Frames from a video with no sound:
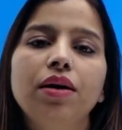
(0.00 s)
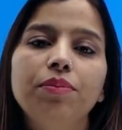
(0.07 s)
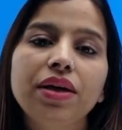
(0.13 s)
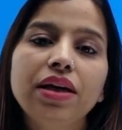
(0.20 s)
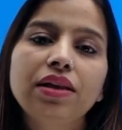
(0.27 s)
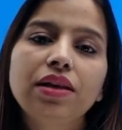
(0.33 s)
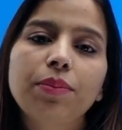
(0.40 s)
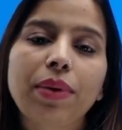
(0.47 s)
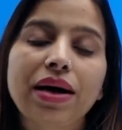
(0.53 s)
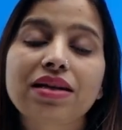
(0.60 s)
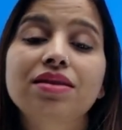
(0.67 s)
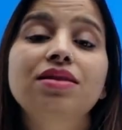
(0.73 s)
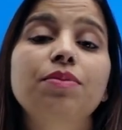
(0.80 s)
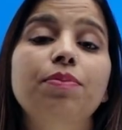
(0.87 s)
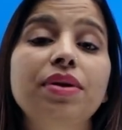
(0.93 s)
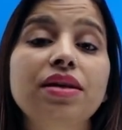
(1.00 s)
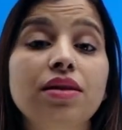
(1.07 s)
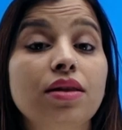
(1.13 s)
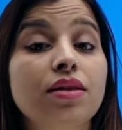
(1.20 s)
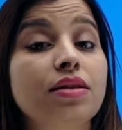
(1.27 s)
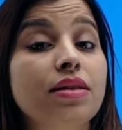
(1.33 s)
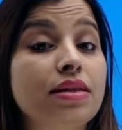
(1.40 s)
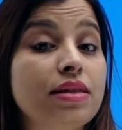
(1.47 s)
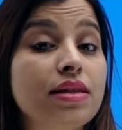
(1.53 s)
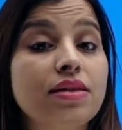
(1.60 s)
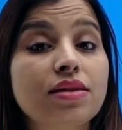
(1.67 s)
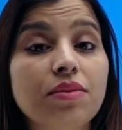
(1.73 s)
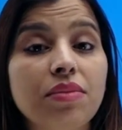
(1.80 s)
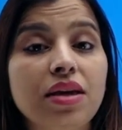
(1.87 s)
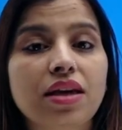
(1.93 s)
be the participant in the
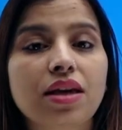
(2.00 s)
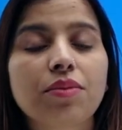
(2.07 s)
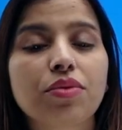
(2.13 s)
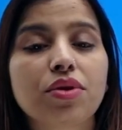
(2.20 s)
decision making